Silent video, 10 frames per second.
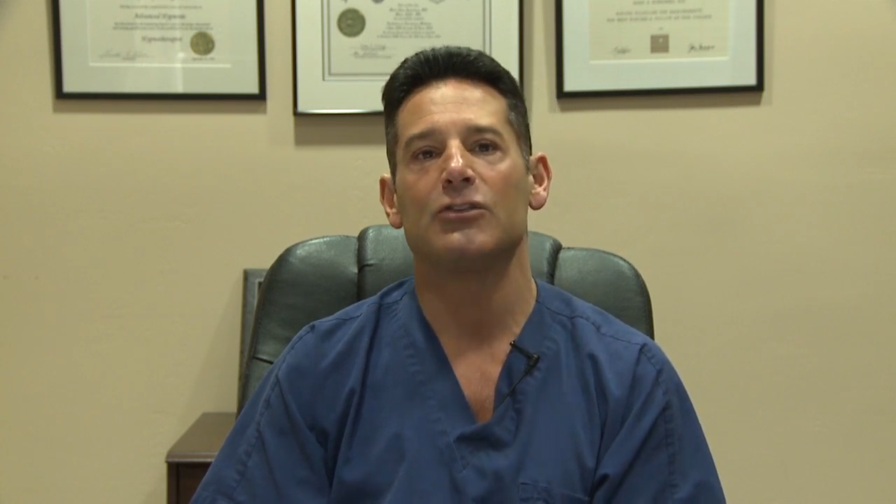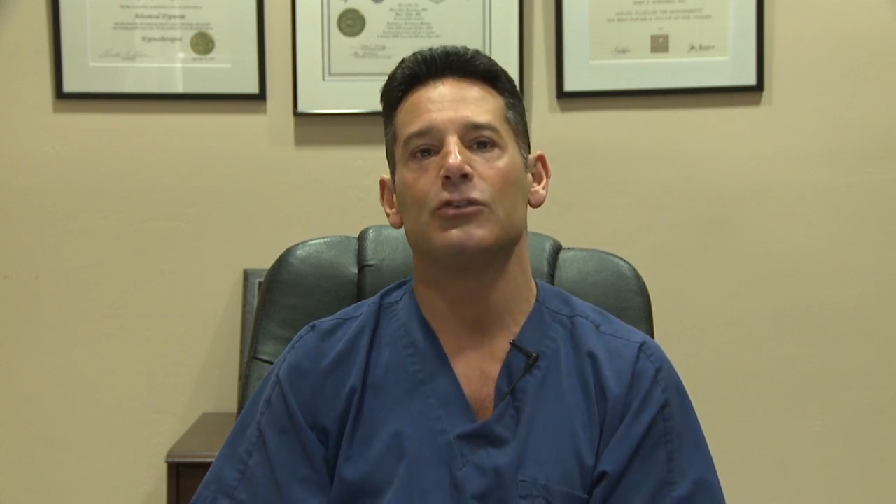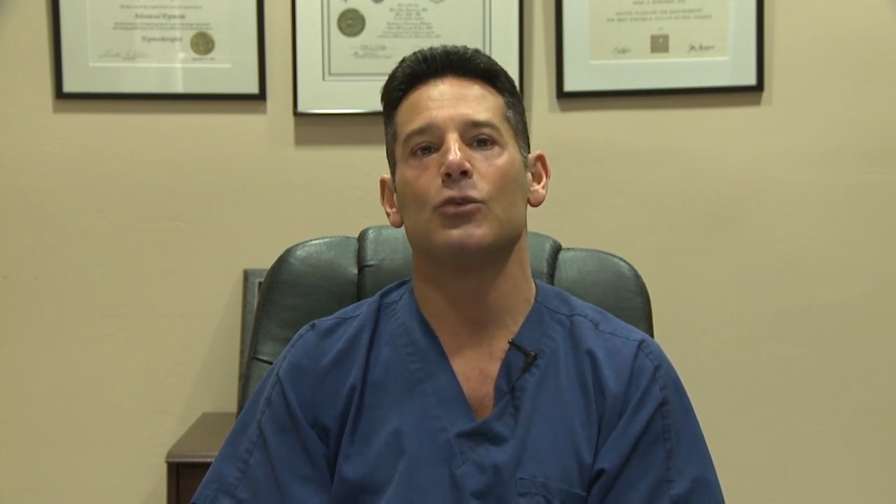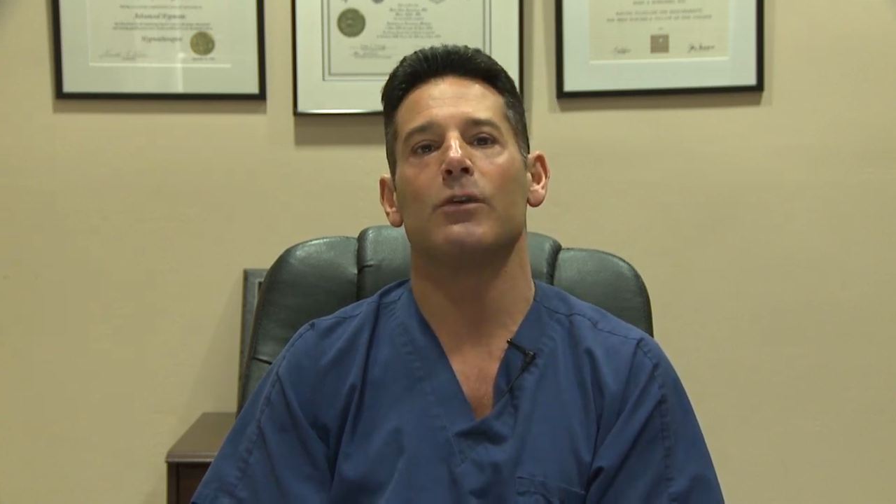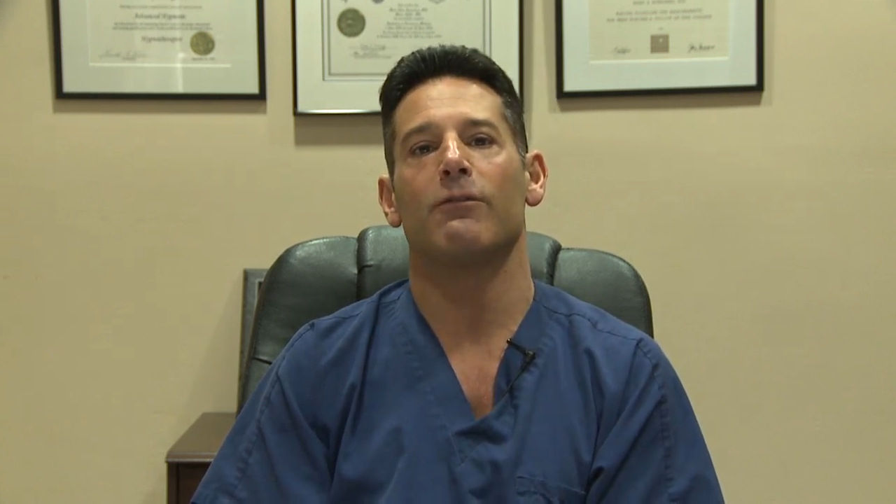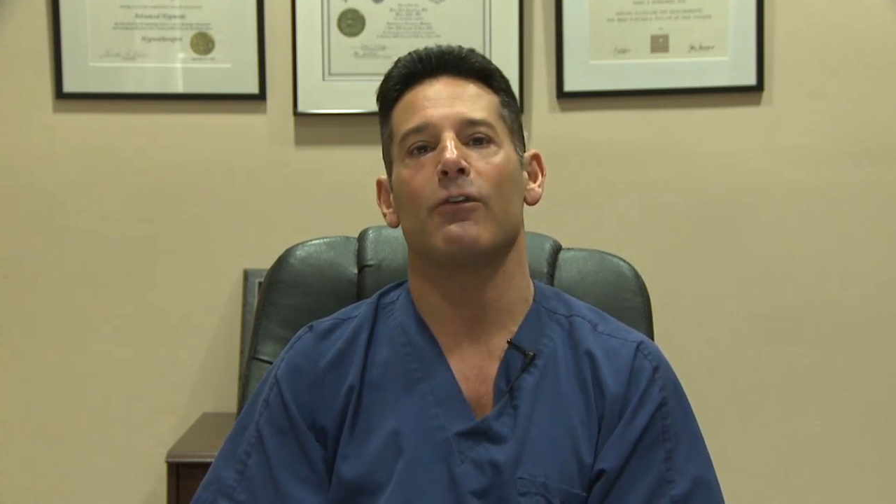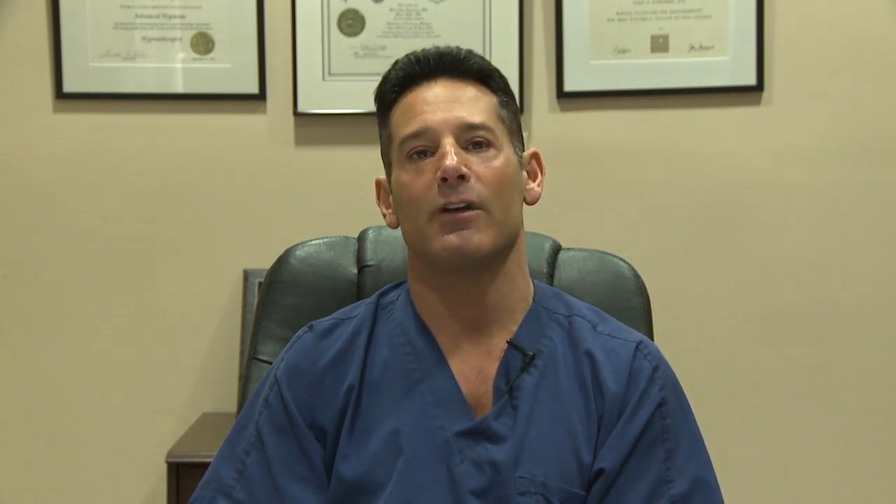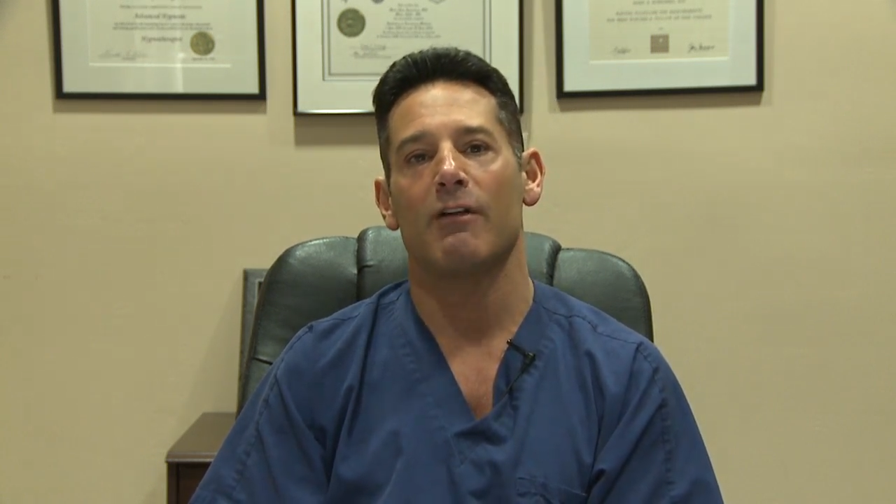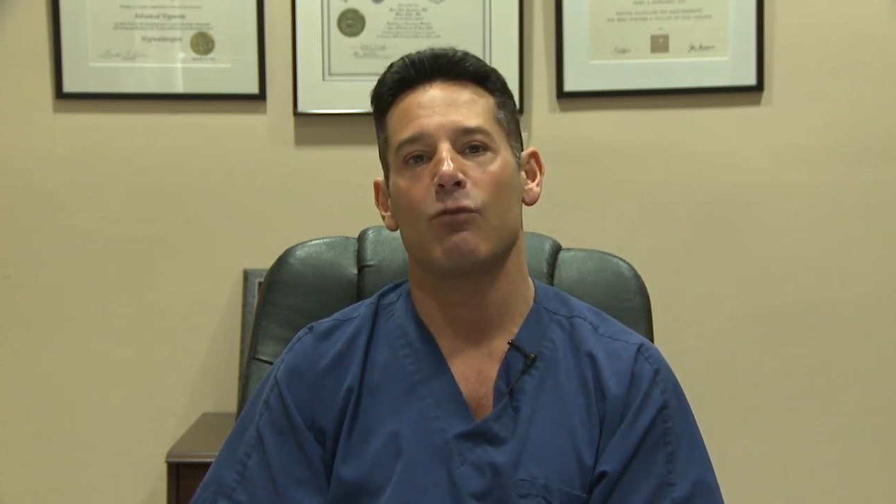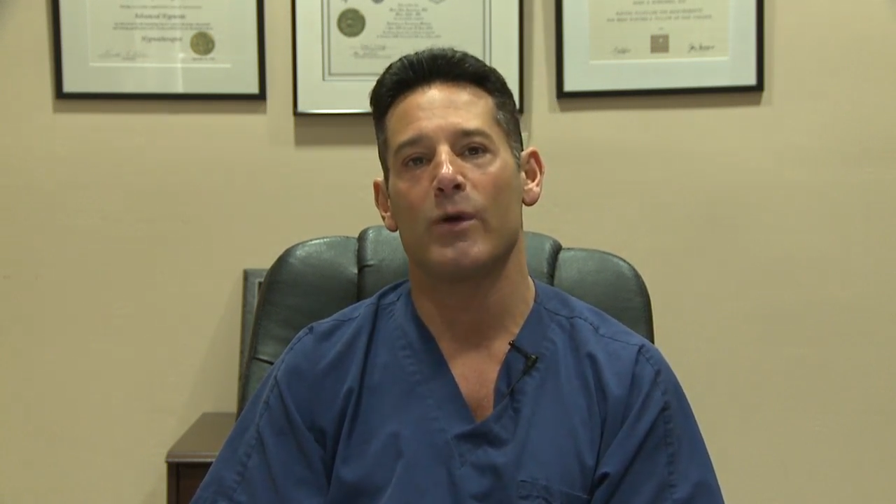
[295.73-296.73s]
but you do it
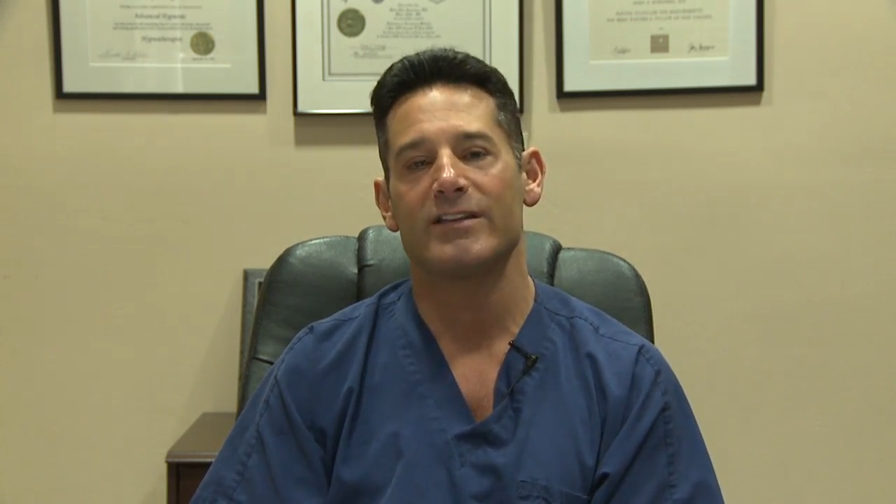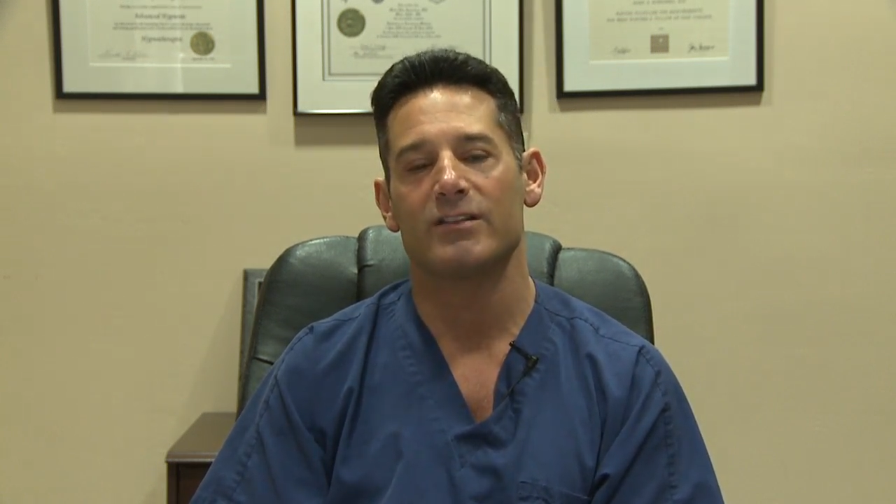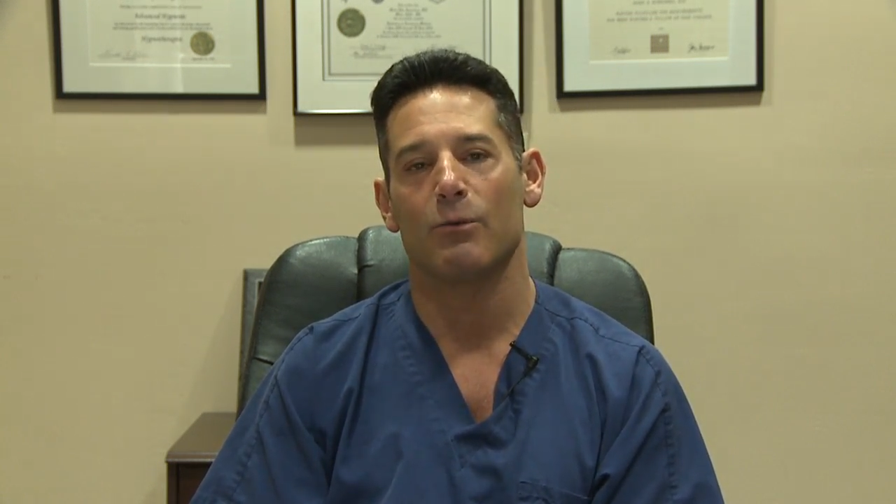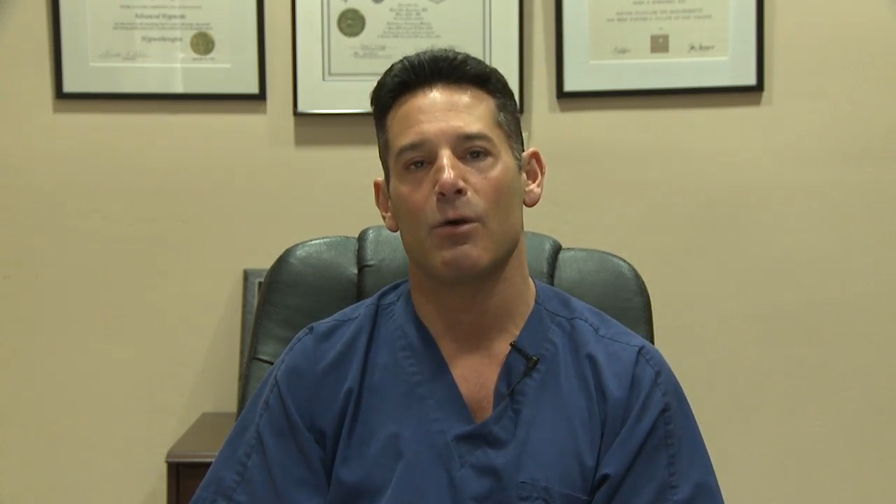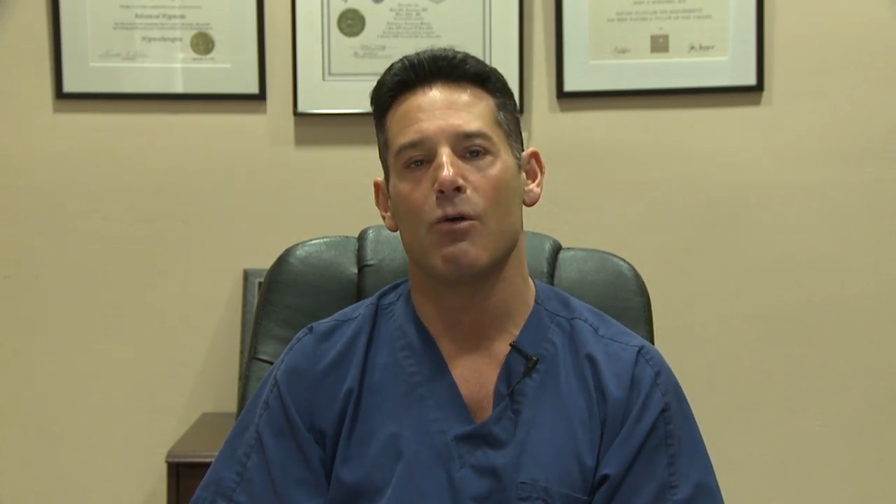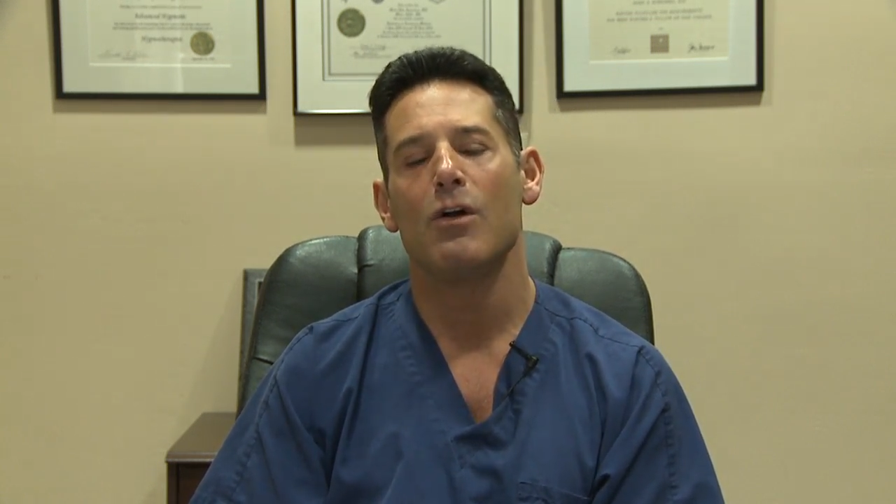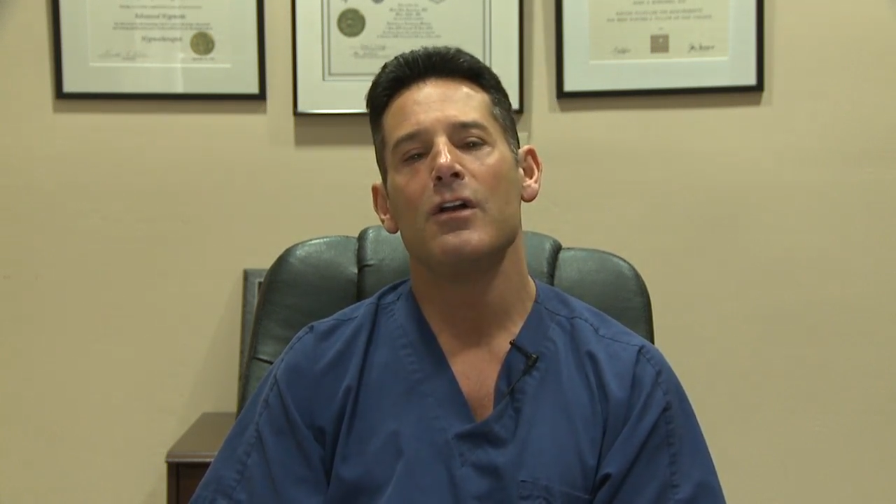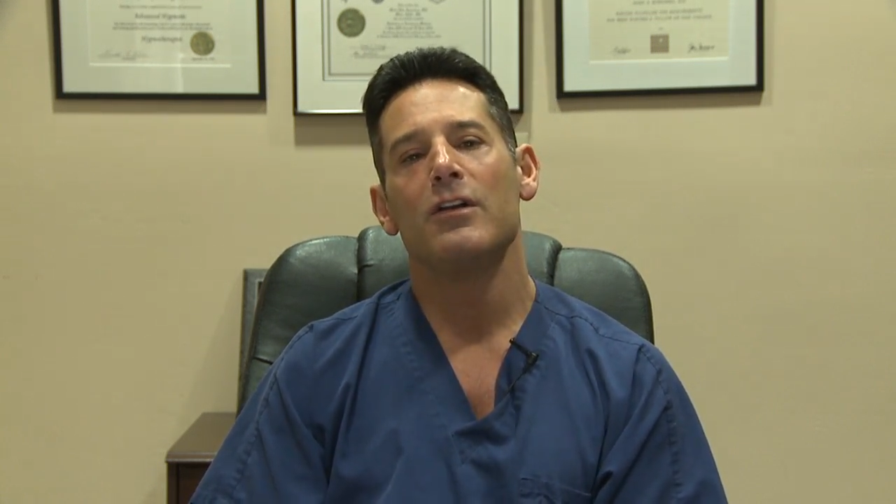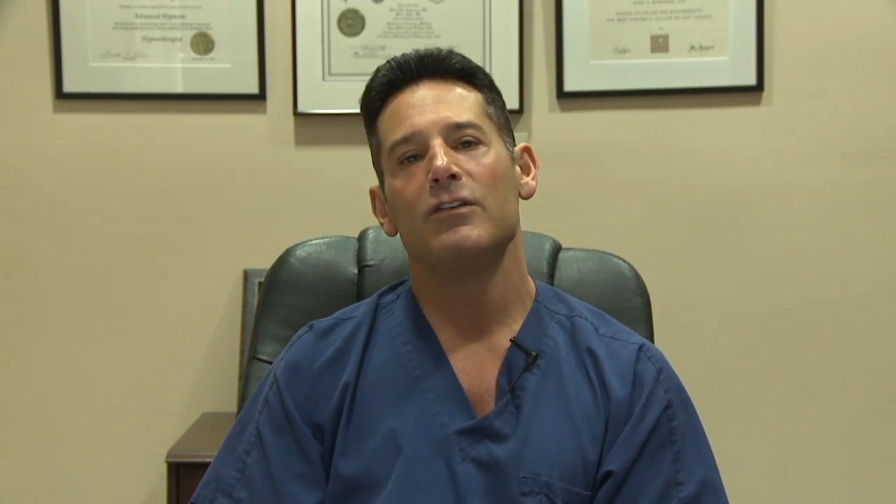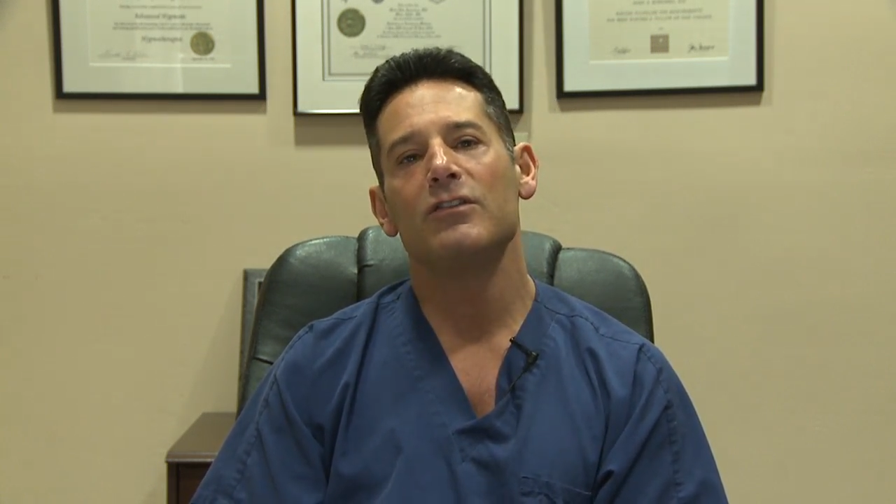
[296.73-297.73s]
for enough weeks in a row,